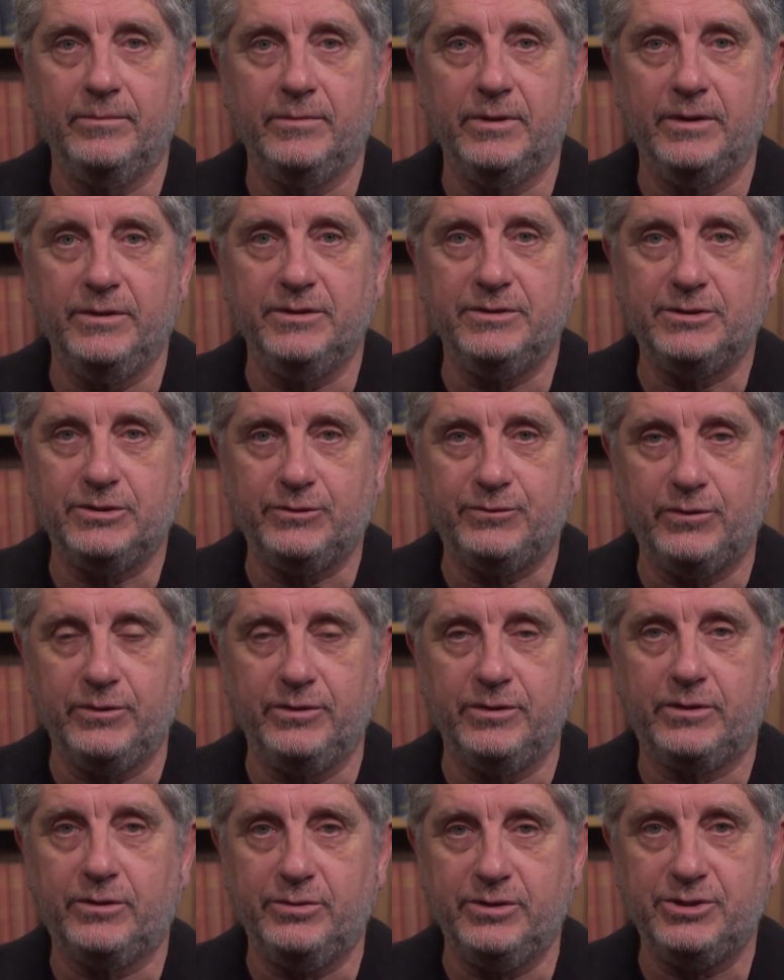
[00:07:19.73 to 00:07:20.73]
And this is for
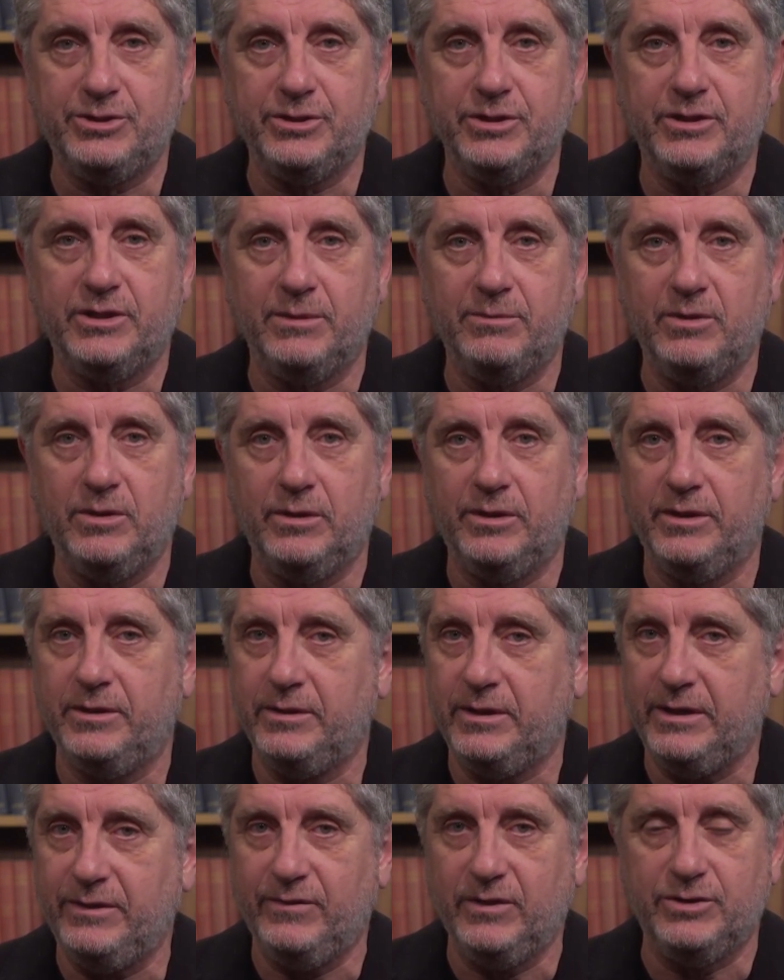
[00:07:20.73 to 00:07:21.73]
the Christian
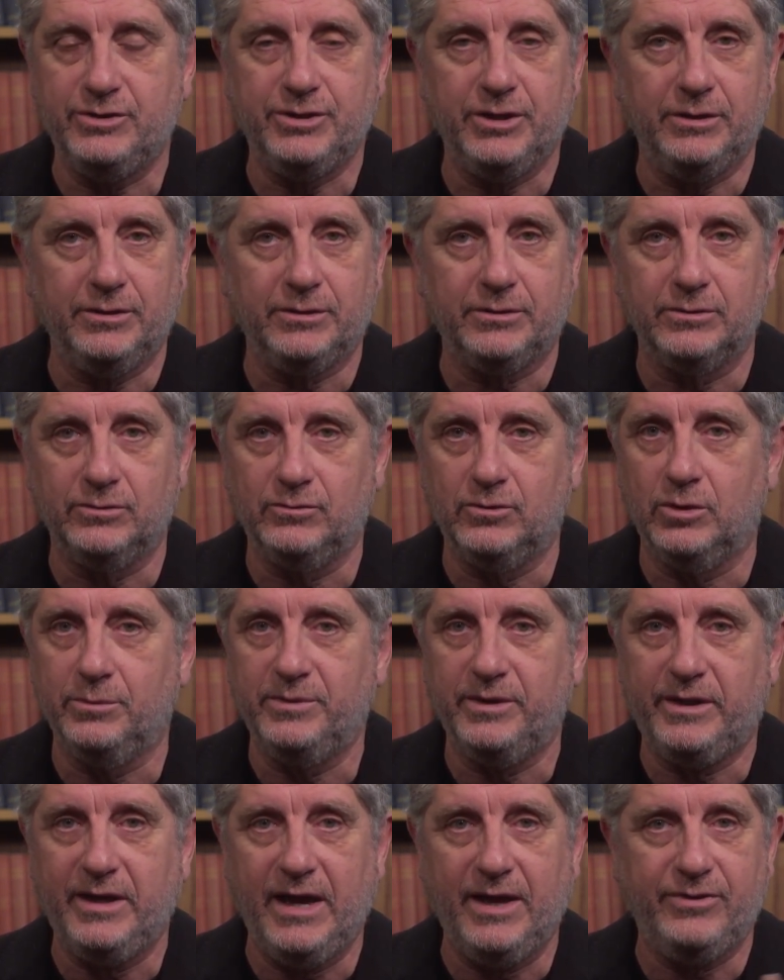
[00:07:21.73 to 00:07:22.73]
community, evangelical,
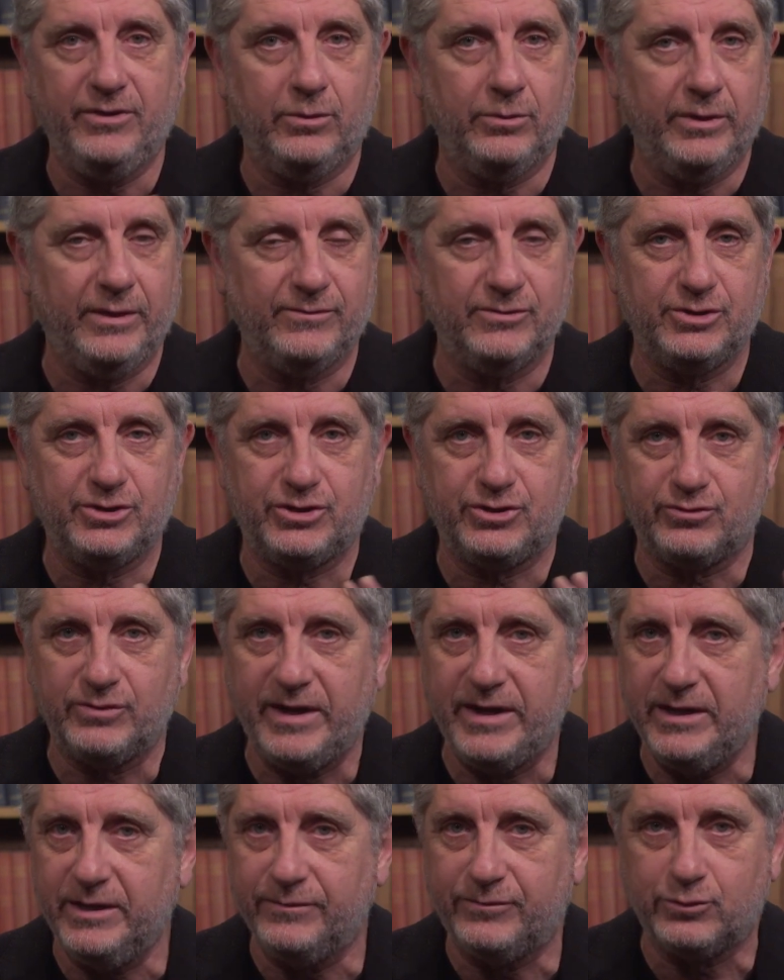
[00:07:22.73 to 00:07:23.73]
Roman Catholic, whatever
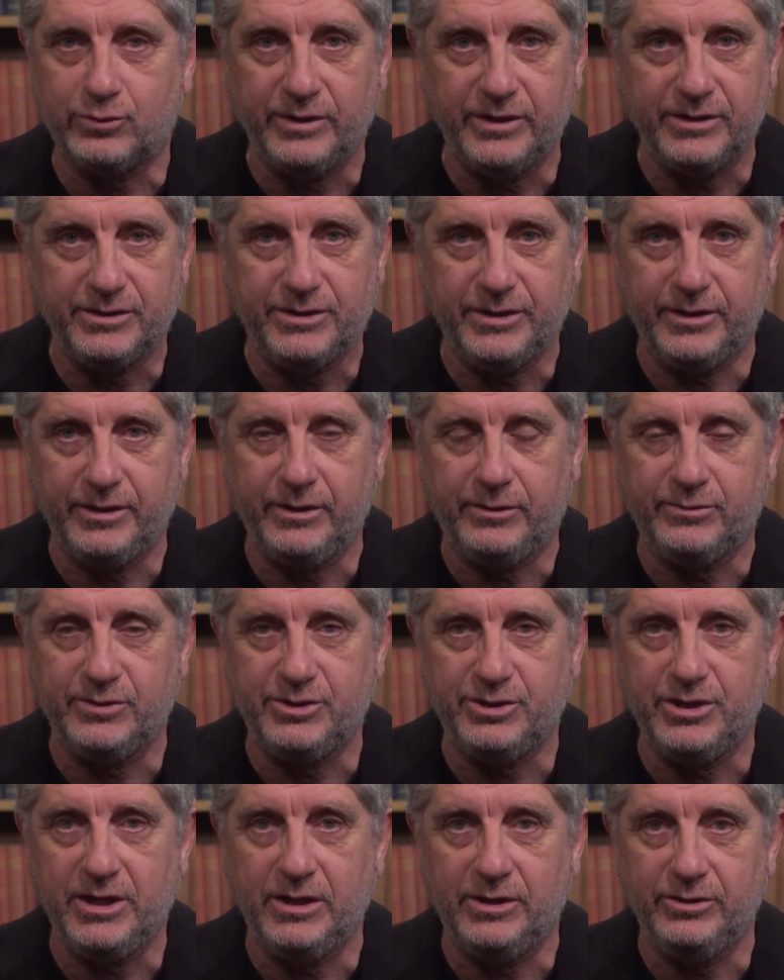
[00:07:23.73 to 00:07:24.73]
strain of Trinitarian
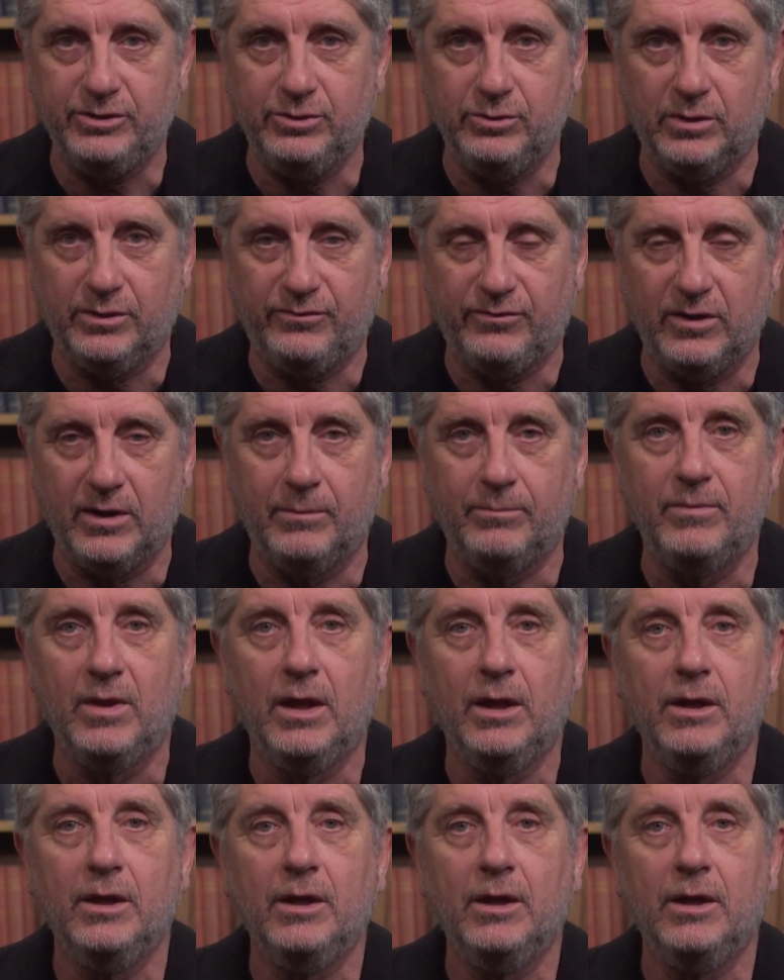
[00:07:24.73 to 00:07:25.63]
Christianity you are from.